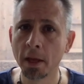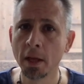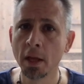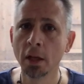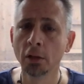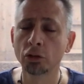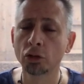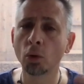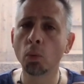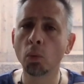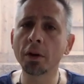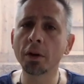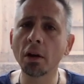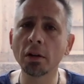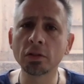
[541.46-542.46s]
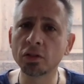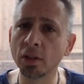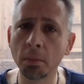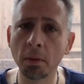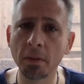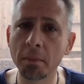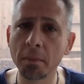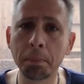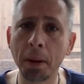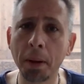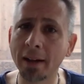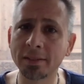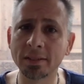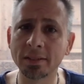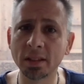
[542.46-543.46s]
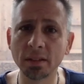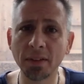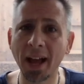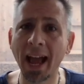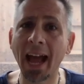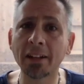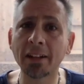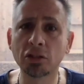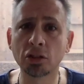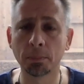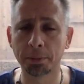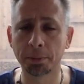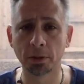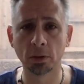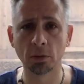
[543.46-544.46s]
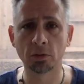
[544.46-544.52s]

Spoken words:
So what are some of the positive attributes